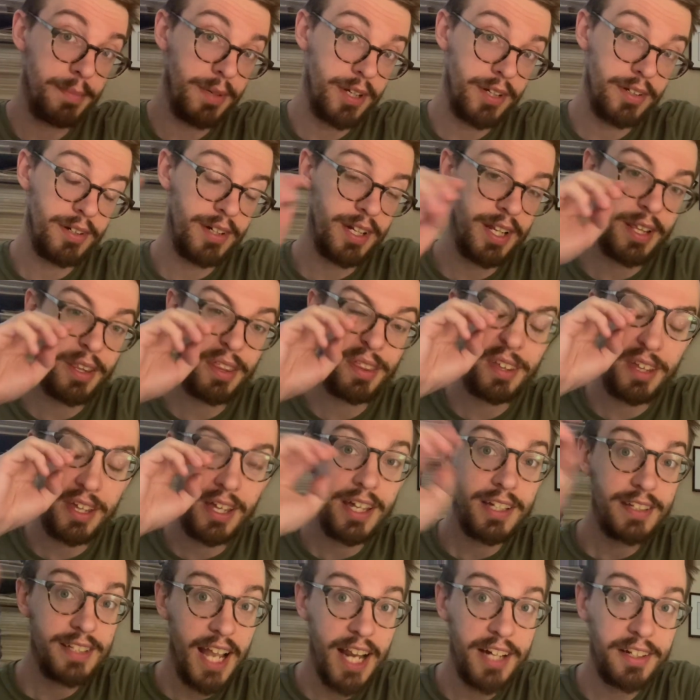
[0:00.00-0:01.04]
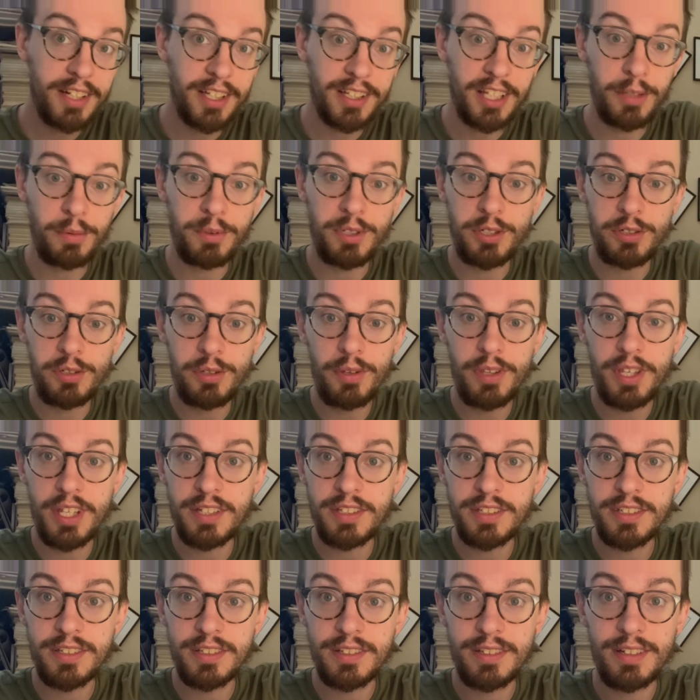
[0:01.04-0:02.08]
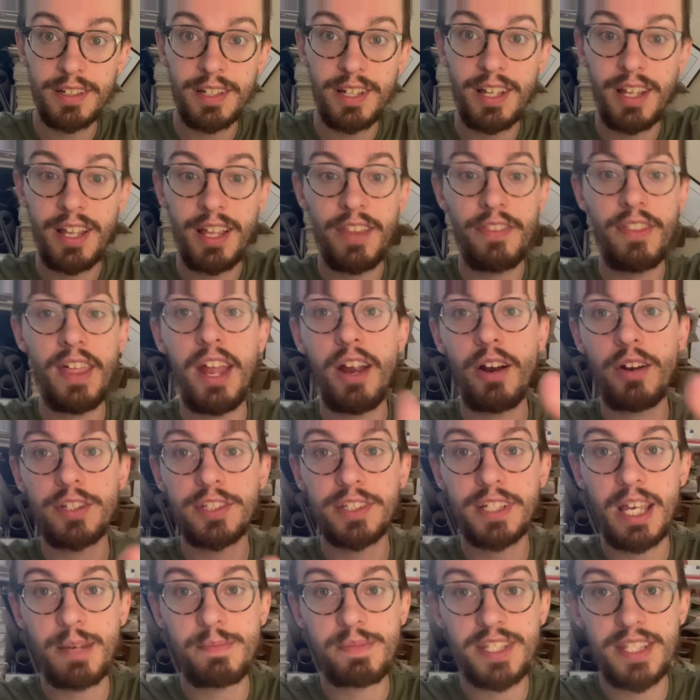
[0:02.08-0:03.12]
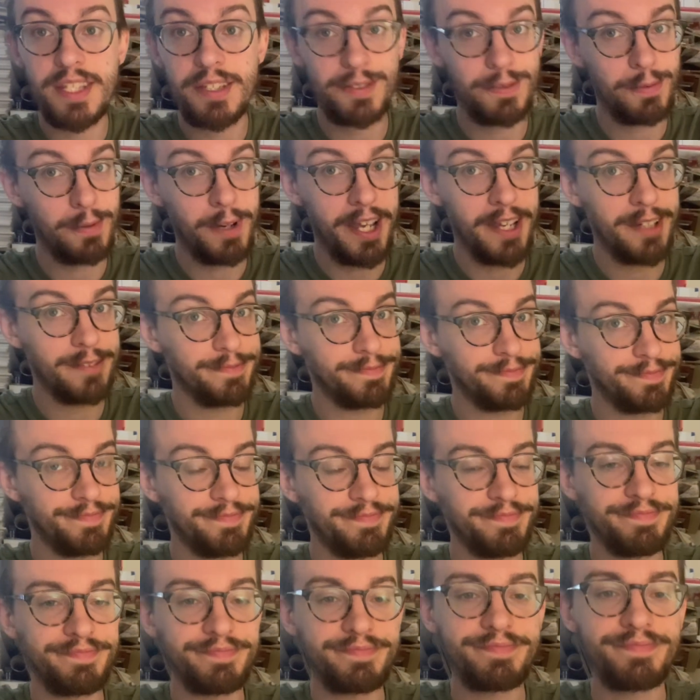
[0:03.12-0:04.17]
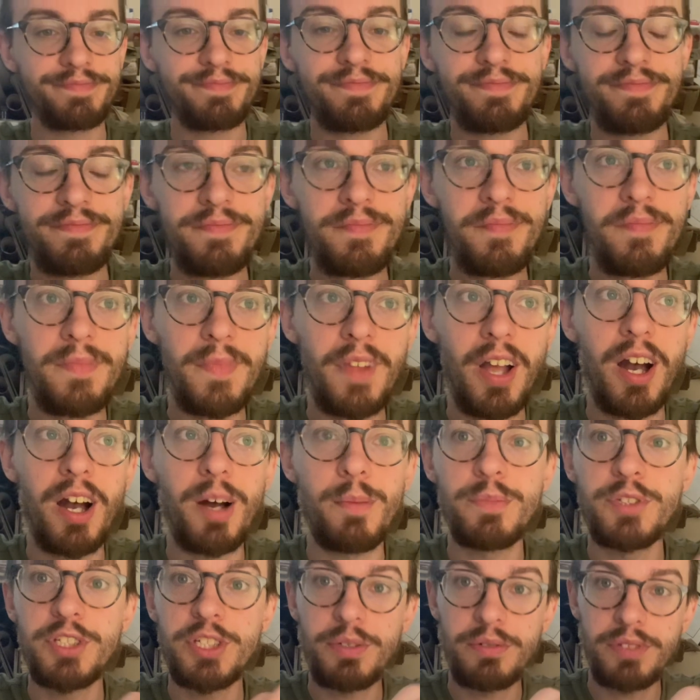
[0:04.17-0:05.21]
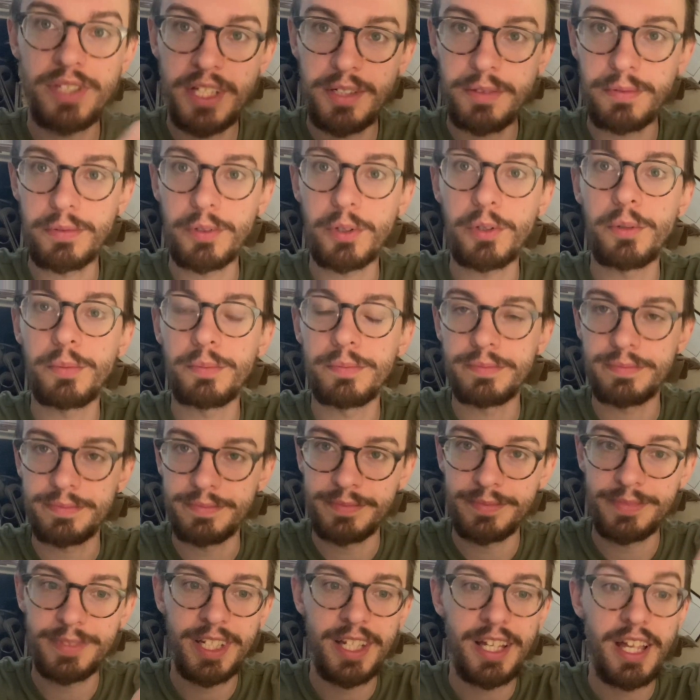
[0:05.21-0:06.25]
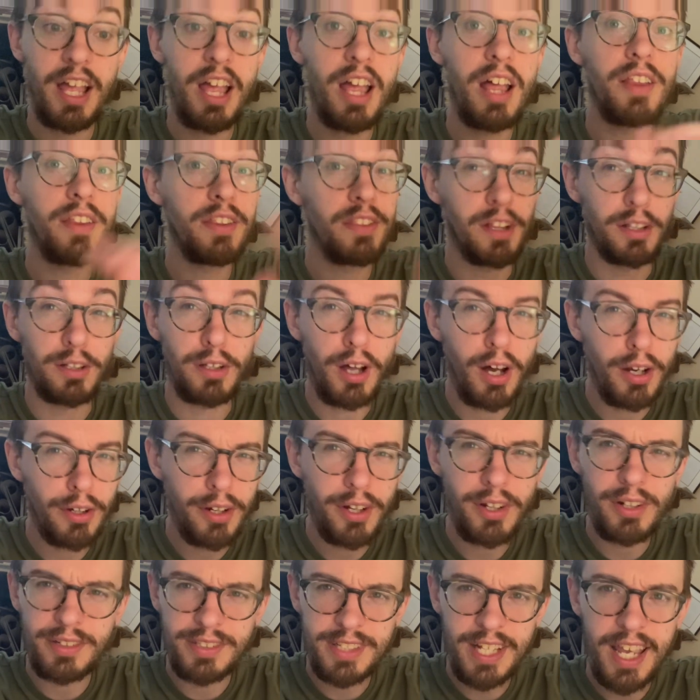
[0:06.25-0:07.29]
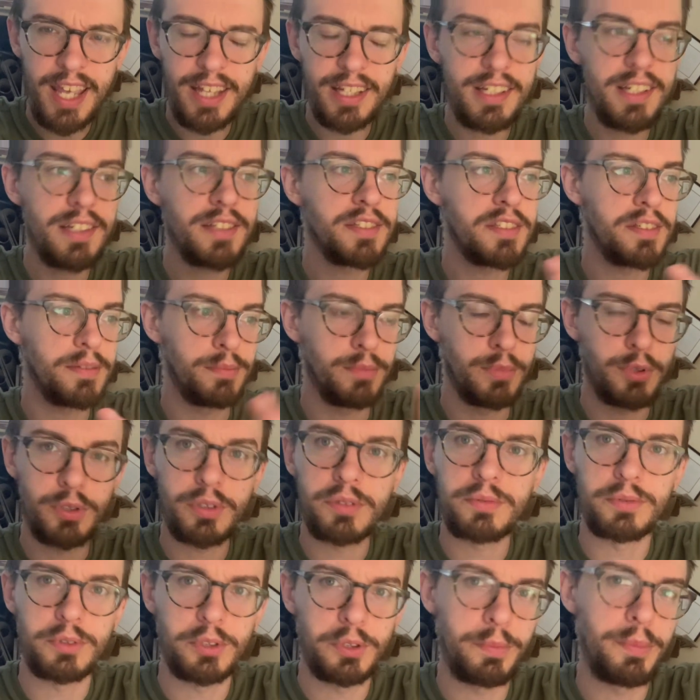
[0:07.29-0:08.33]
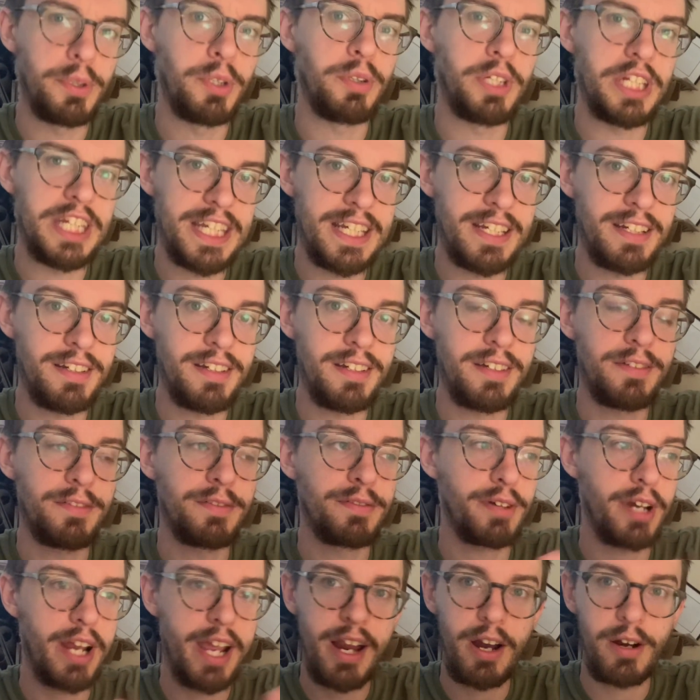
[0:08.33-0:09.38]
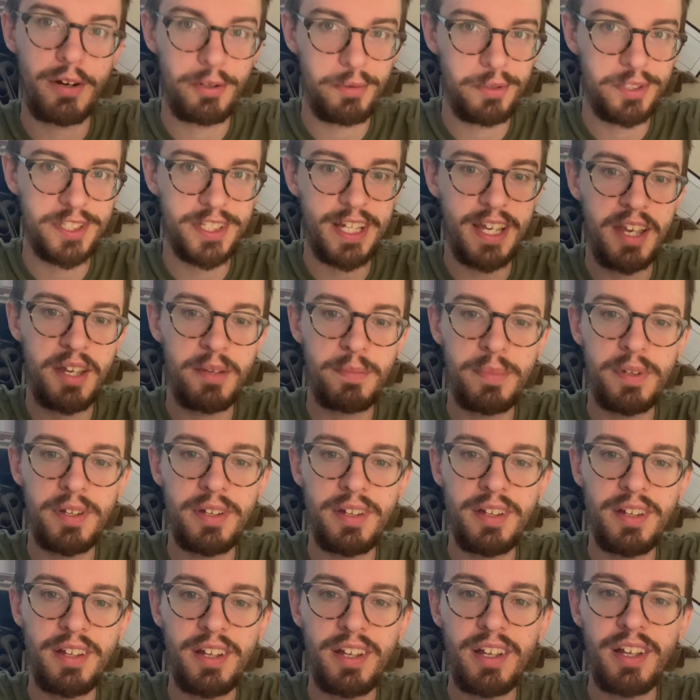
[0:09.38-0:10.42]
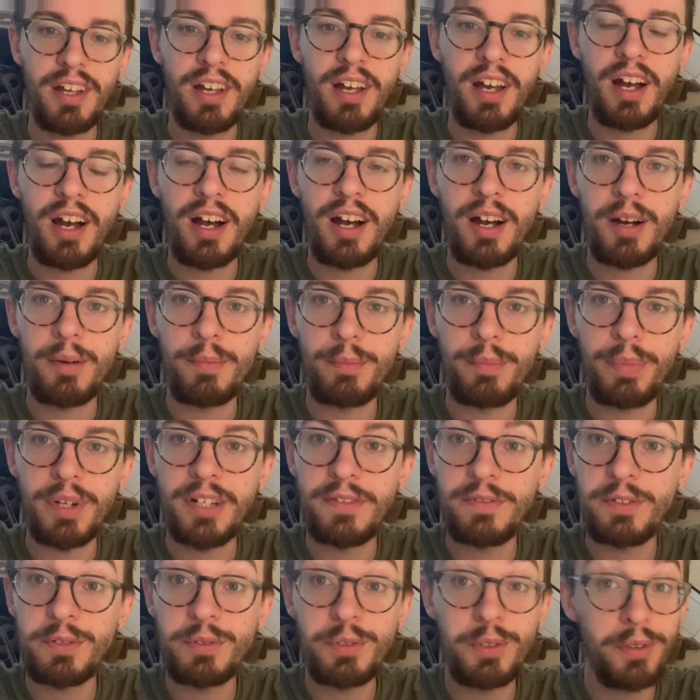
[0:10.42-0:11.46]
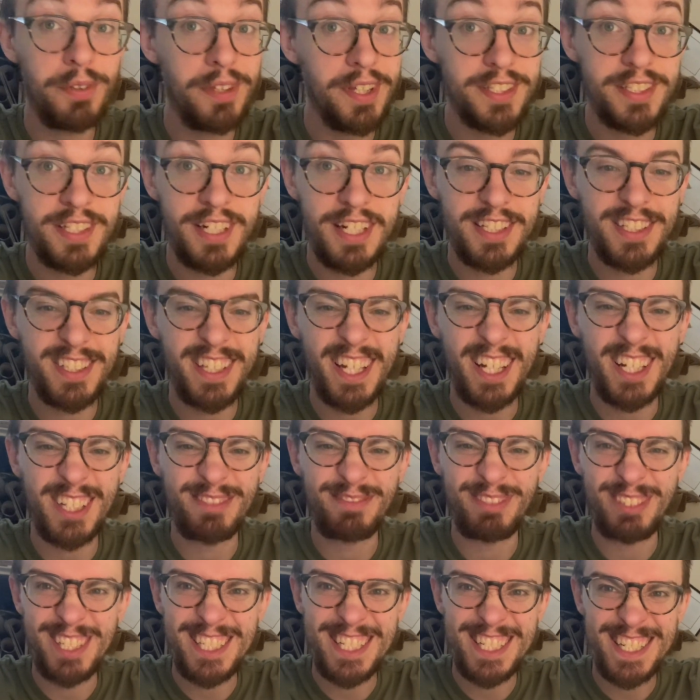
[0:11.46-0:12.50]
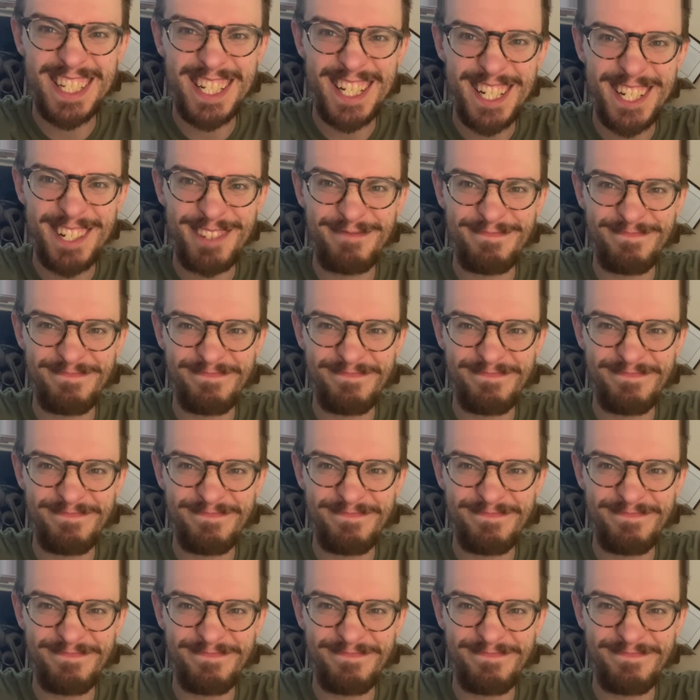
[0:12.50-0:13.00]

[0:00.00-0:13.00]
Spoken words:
underneath. Technically, when you do this, the air escapes this way. So you need room. The longer your tang is, the more room you need for air to escape. But if you do this and it's like a really tight,